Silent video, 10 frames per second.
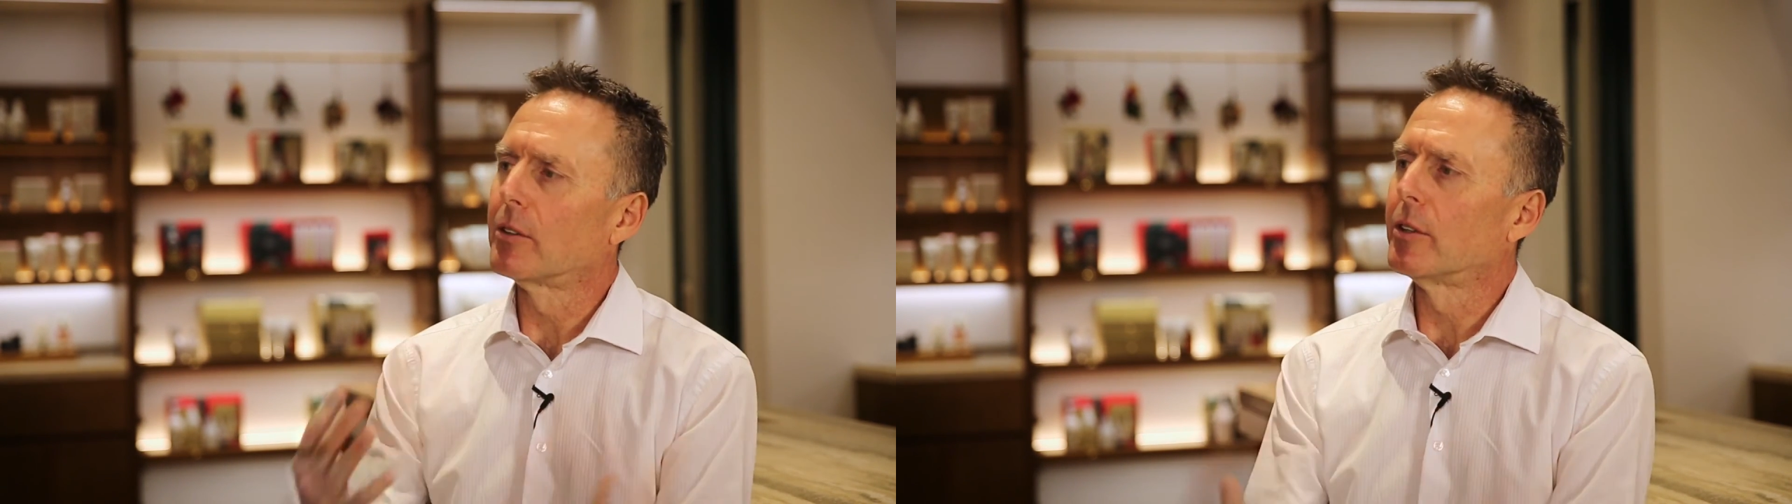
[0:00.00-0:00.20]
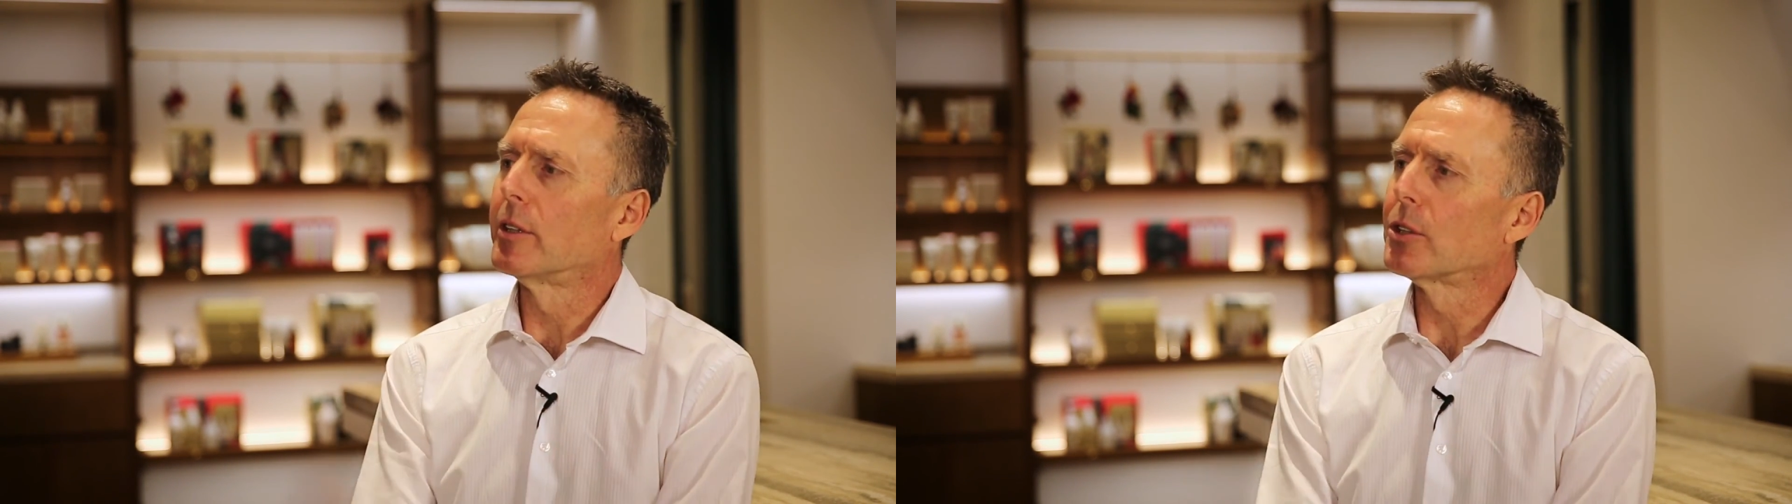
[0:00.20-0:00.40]

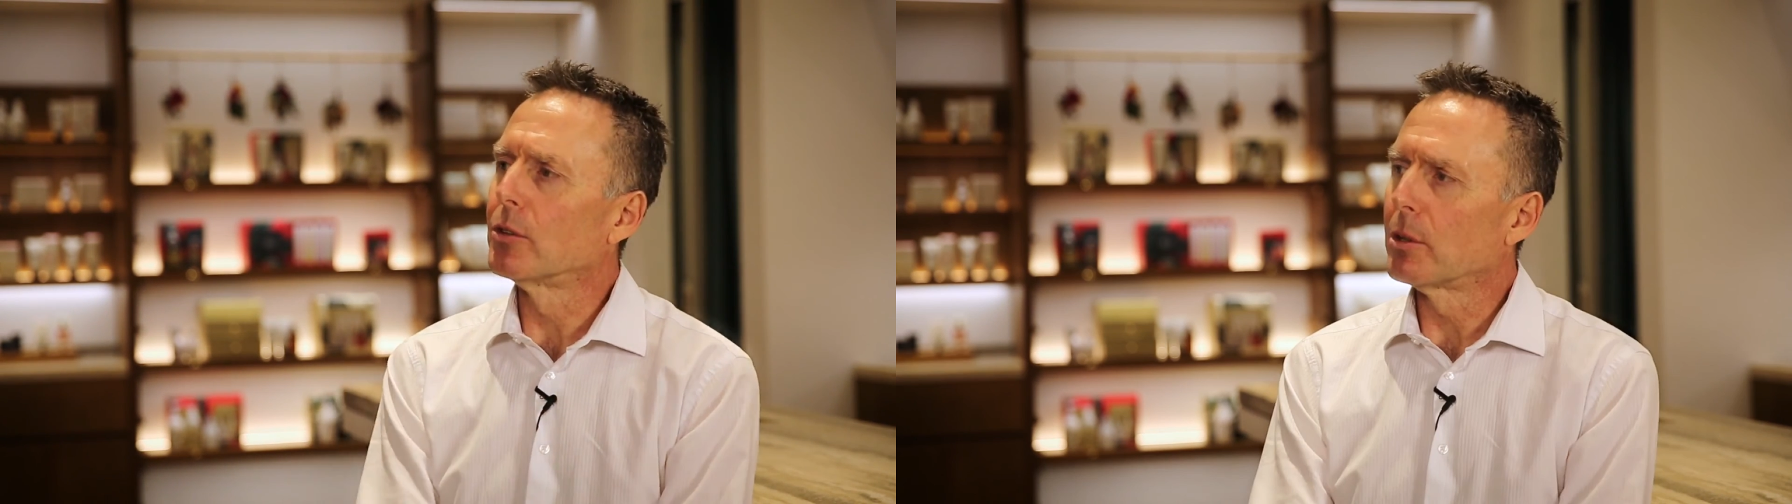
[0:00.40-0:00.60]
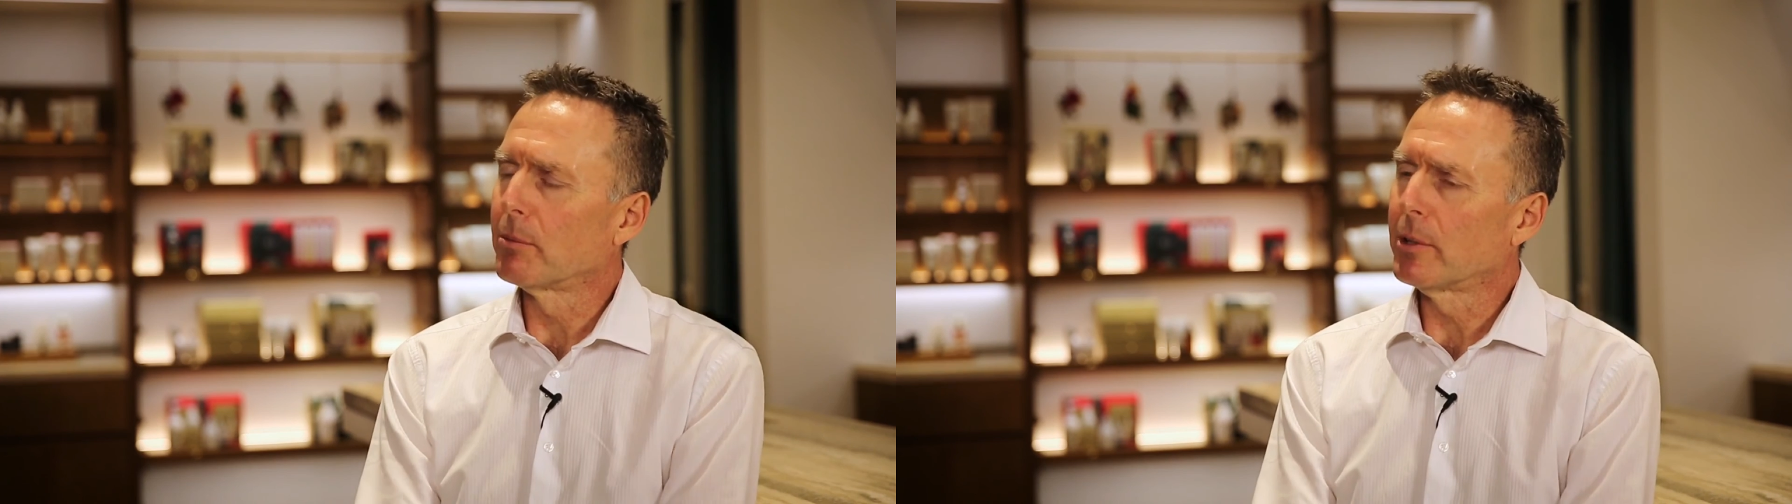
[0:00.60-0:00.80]
the
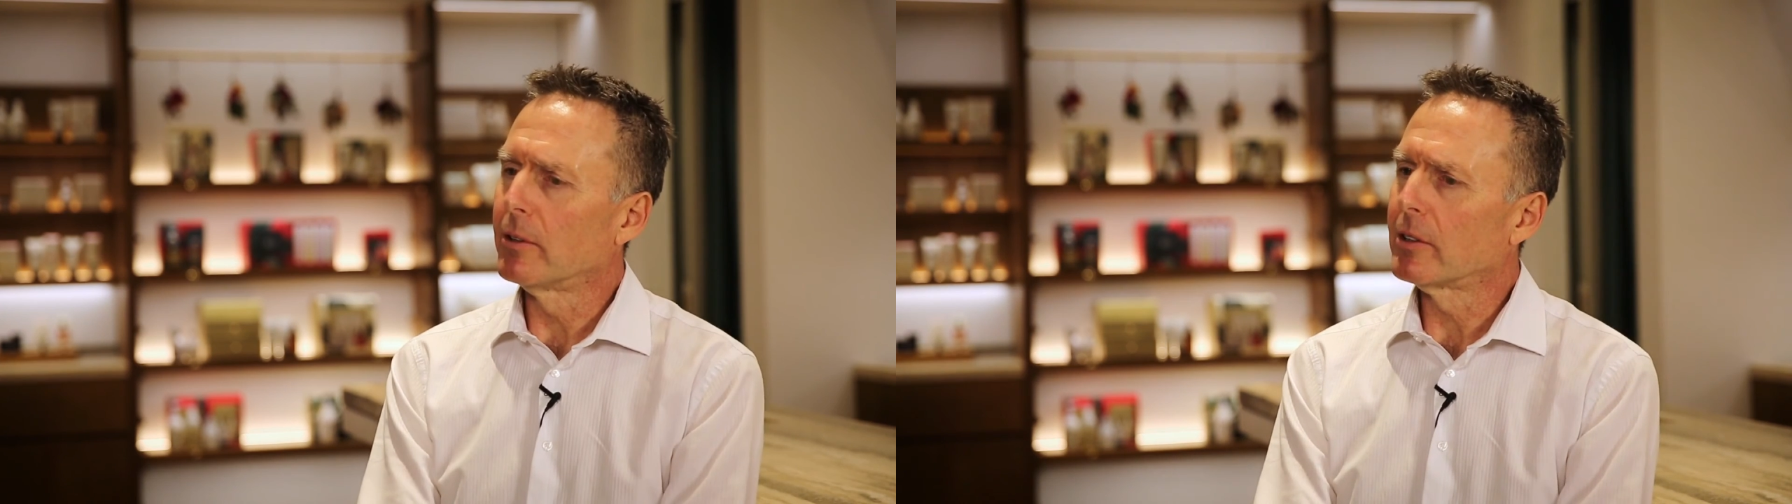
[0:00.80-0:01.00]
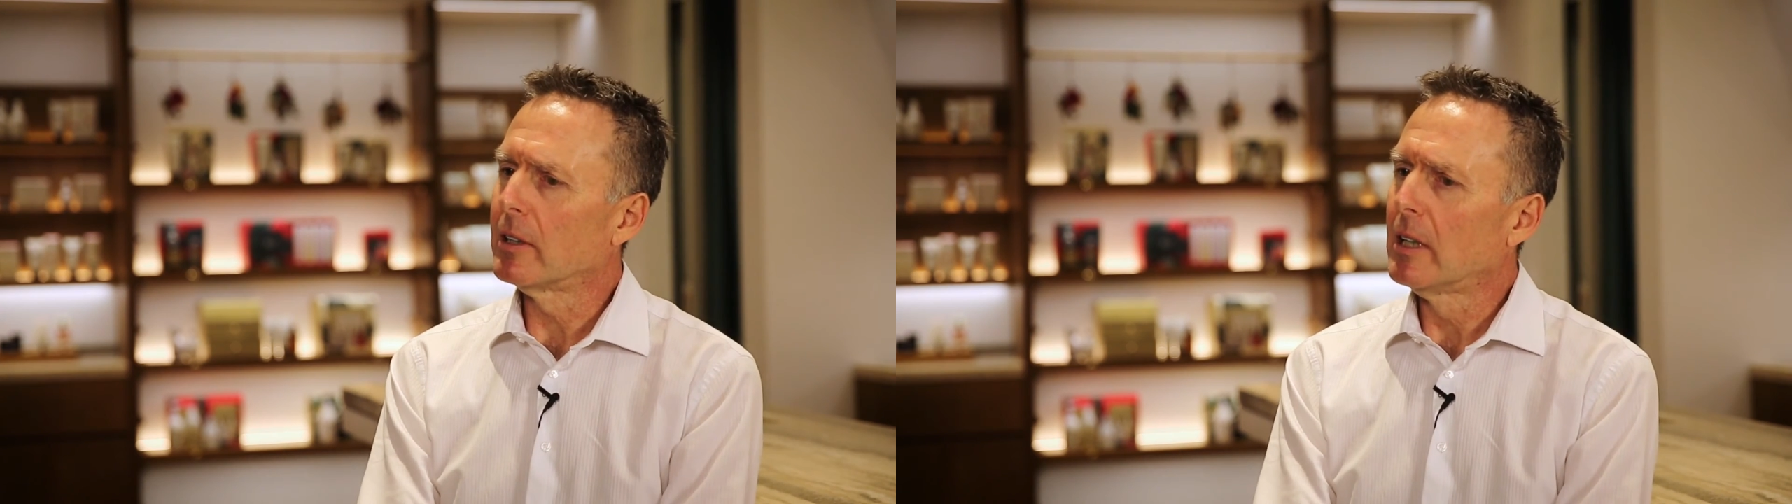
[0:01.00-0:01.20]
traditional
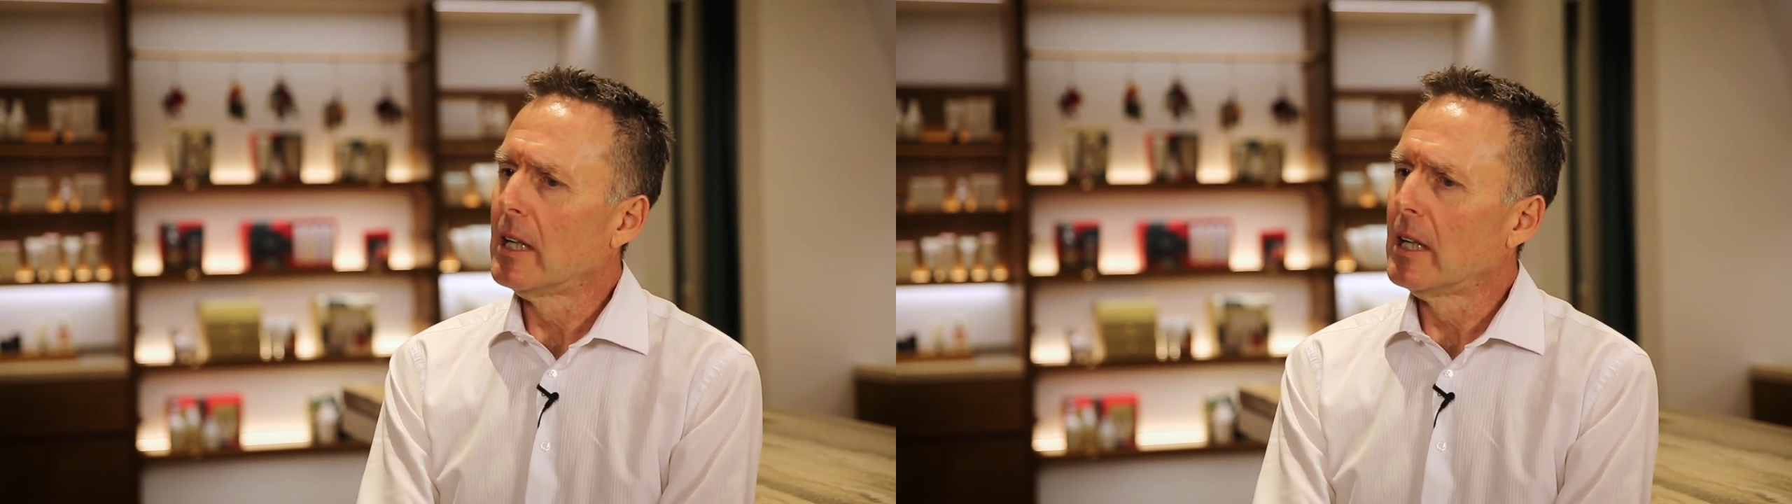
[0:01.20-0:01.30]
computer.